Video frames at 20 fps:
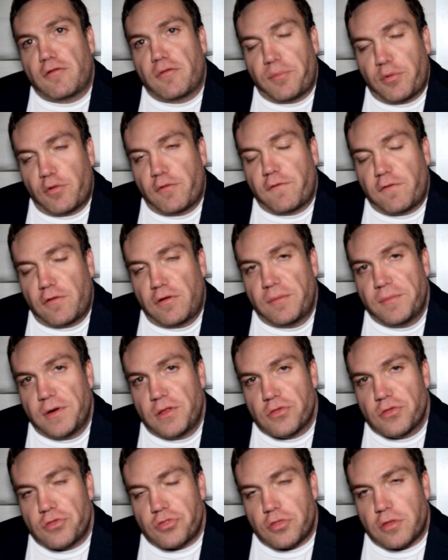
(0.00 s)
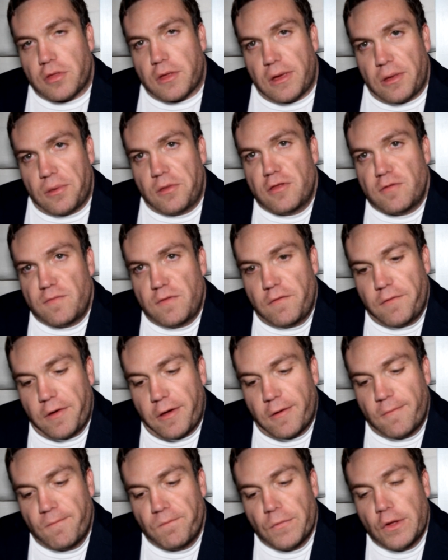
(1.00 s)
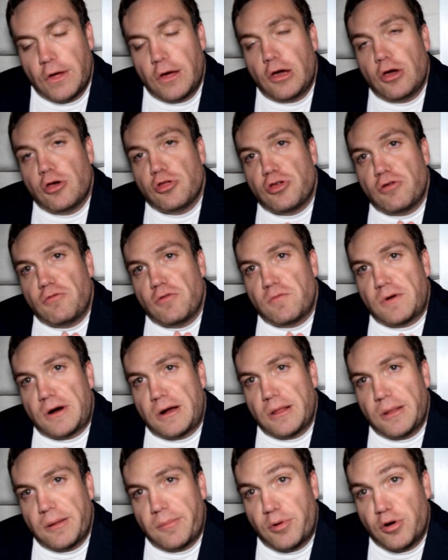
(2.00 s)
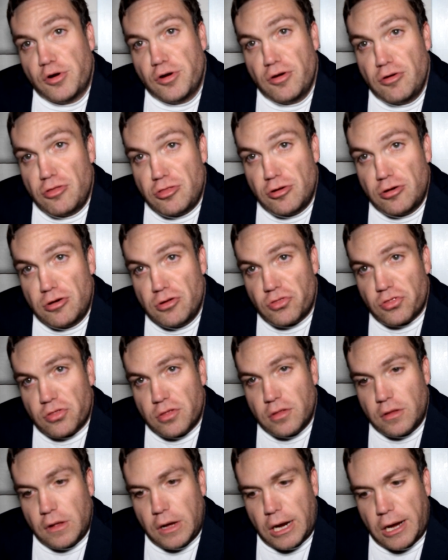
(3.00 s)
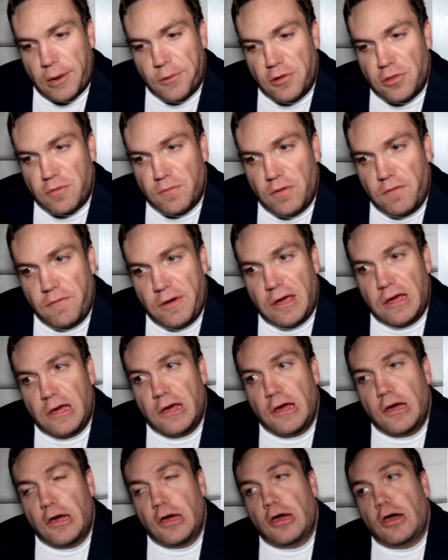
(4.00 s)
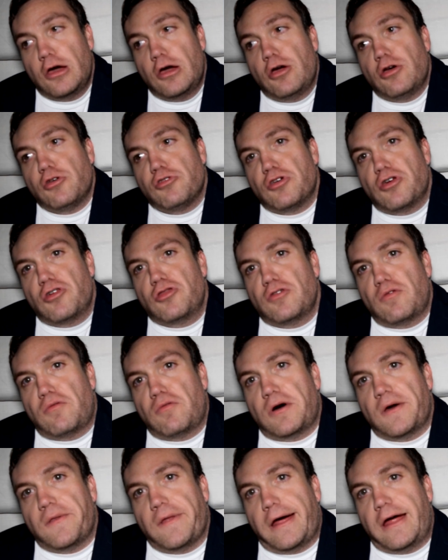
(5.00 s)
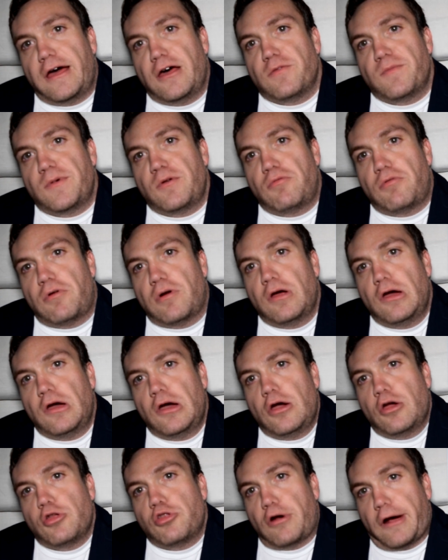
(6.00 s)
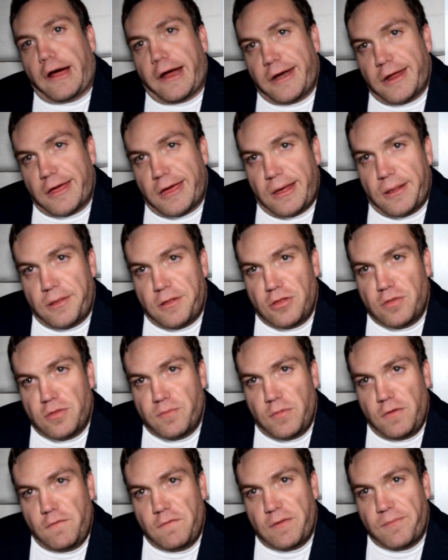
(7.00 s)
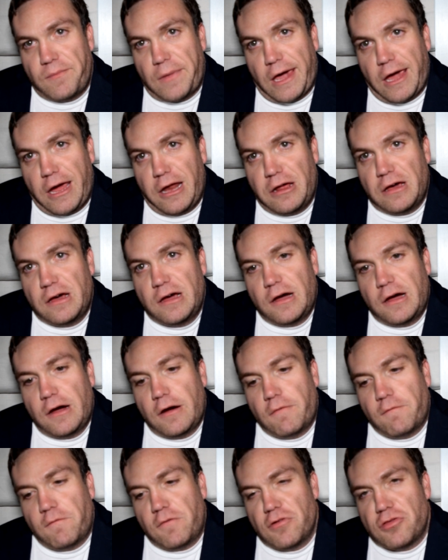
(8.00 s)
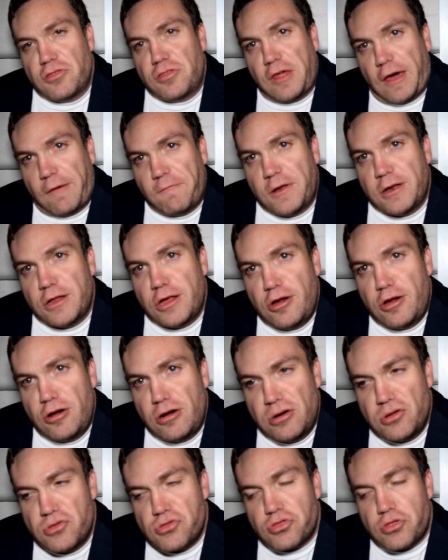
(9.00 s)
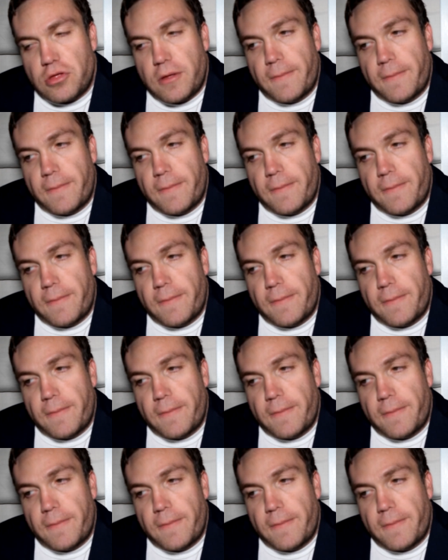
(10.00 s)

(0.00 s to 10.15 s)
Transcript: performance in this movie. She was one of the producers on this movie. She's the one that has been trying to get this movie made for 7 years.